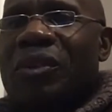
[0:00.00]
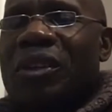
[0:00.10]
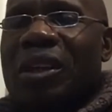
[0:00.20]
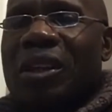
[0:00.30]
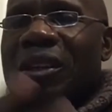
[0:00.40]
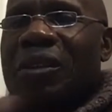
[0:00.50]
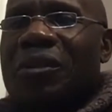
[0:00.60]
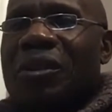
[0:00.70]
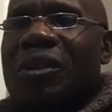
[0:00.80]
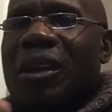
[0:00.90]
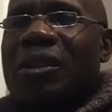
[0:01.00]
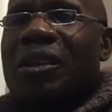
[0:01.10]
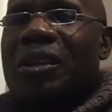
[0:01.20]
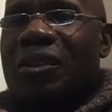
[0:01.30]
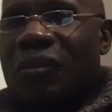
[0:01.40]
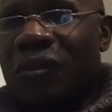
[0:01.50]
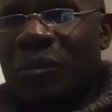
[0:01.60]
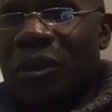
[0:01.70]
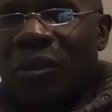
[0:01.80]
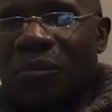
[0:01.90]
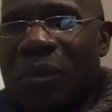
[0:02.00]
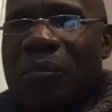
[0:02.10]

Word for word: Once again, these ideas of female em-